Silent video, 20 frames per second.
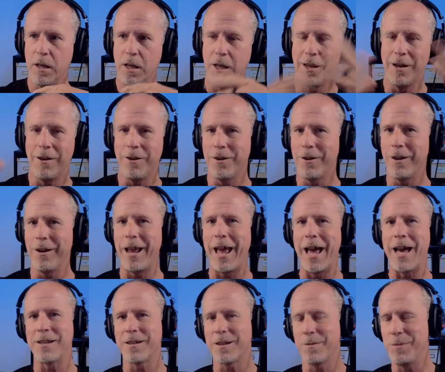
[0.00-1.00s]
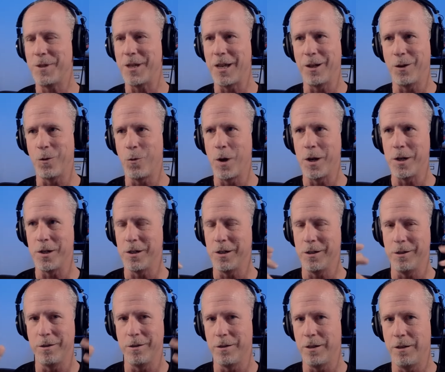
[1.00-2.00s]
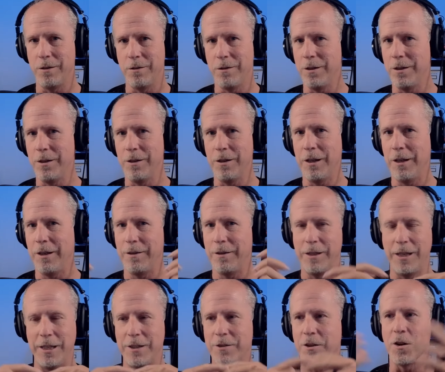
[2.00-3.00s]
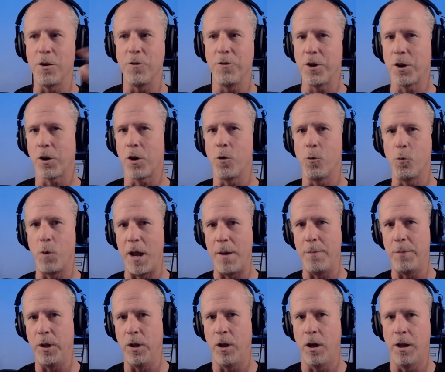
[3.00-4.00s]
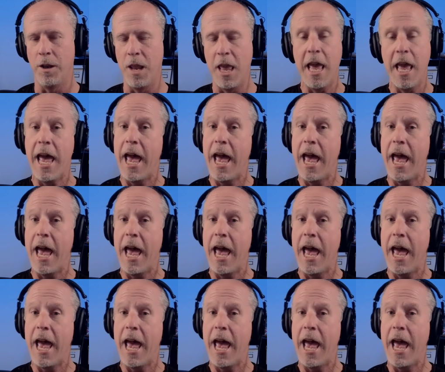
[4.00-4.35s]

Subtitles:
You know, you're going to ask him 10 questions, and they're gonna ramble on,